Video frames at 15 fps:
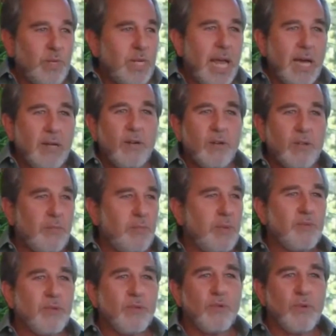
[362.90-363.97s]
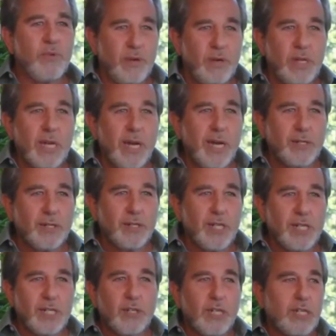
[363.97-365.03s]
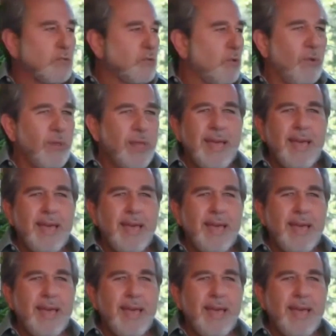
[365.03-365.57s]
We now know that people who are very conscious can control